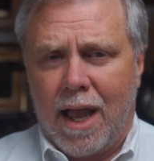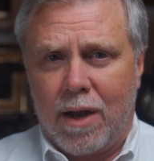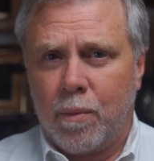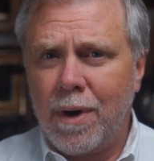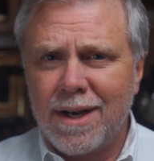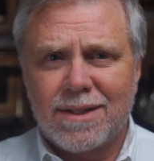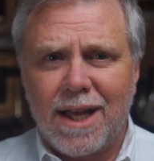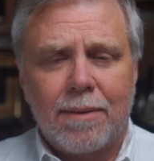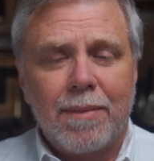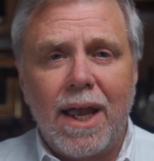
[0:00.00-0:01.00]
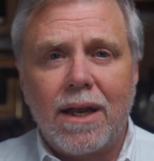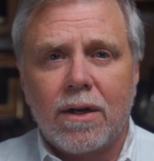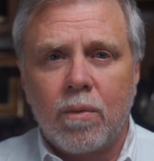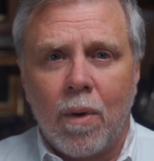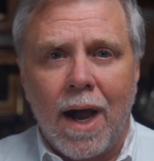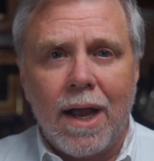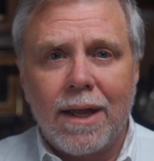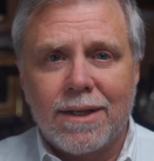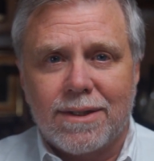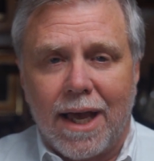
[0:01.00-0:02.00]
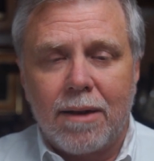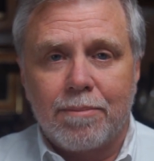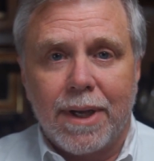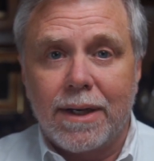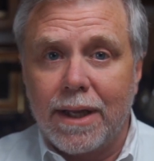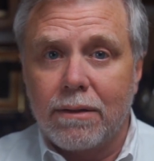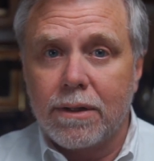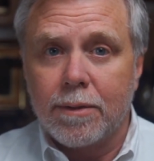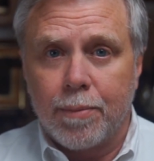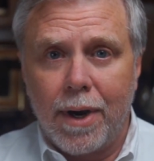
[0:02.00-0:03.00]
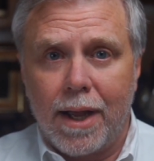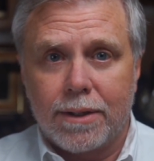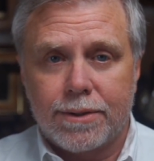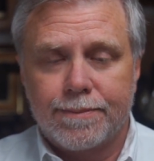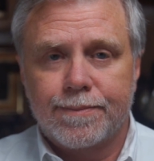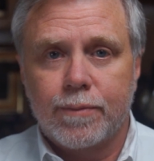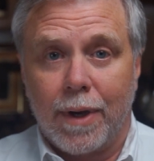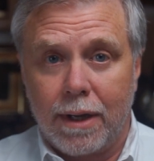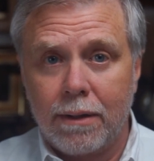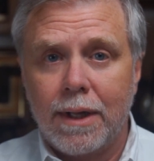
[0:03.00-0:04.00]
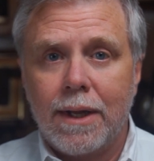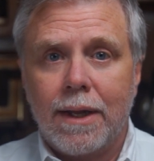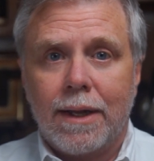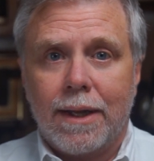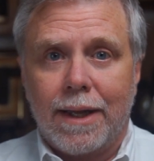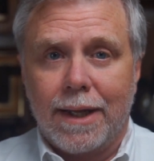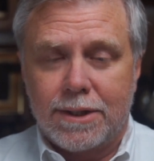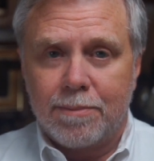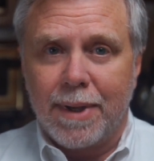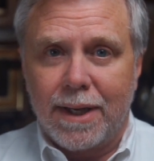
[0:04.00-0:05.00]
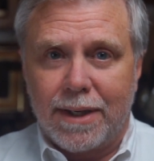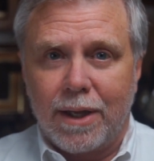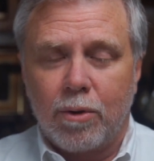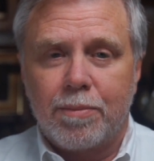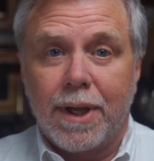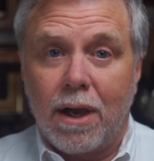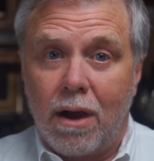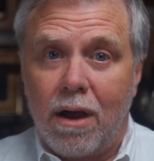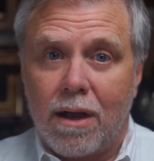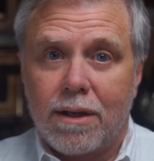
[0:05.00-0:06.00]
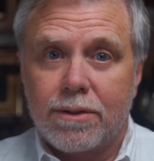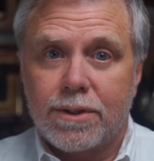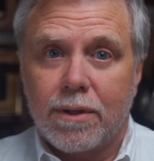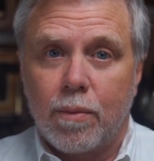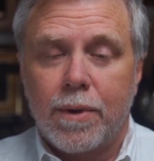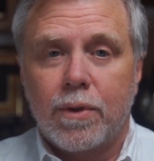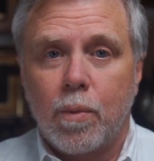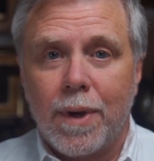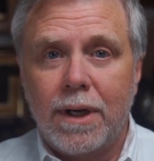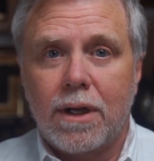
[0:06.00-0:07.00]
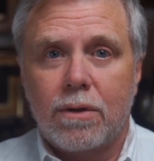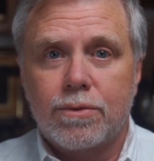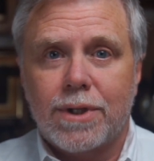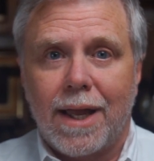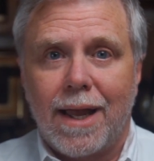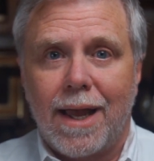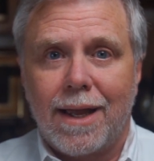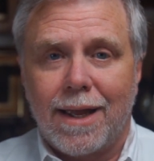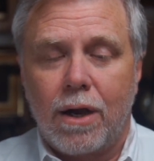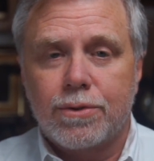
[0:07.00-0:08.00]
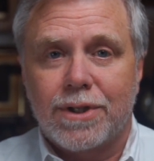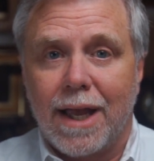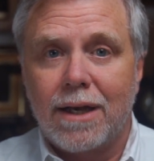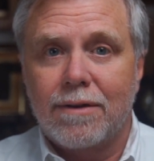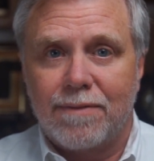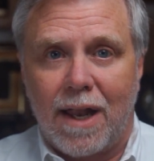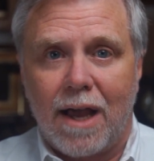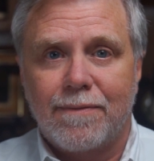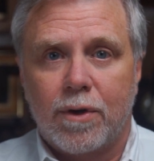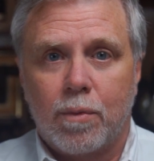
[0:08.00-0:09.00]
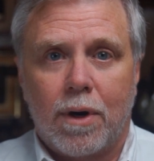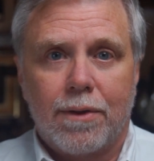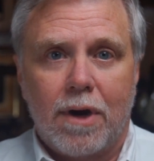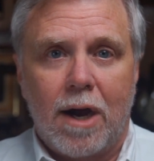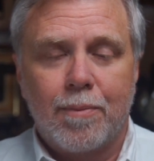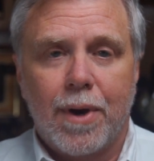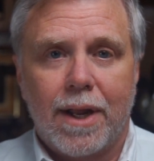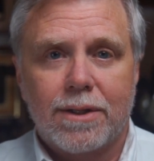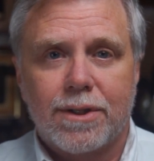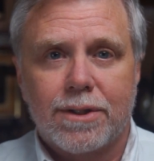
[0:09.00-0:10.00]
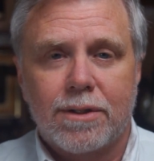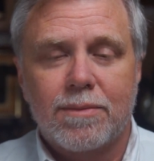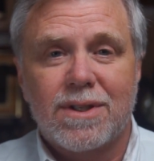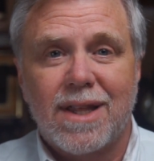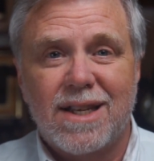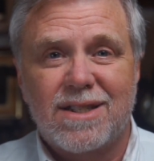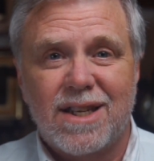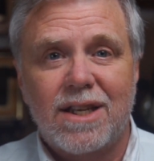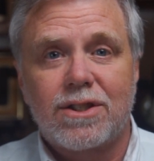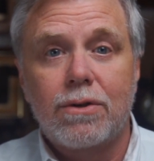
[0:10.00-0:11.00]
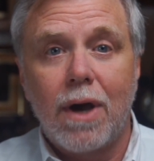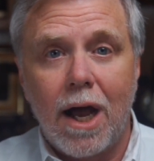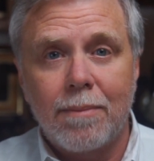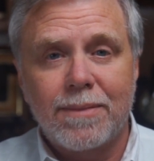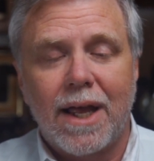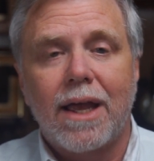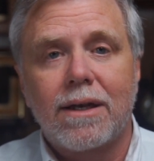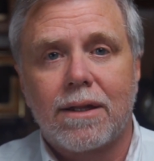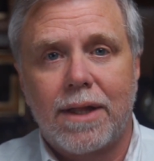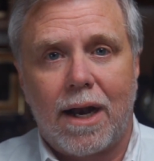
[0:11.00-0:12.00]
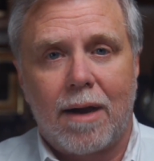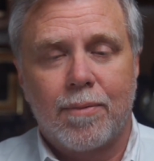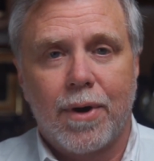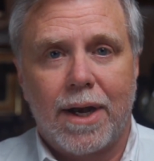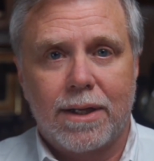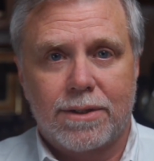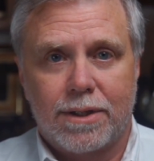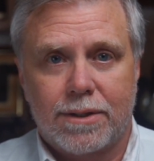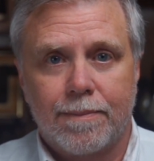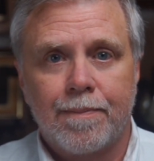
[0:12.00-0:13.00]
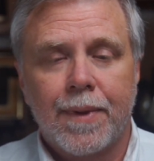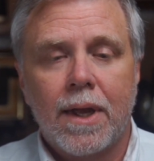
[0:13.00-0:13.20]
And what does that mean, and why is that a big deal in the press? Well, it's a big deal because when the Windows goes to end of life on one of their operating systems, they cease to update that operating system,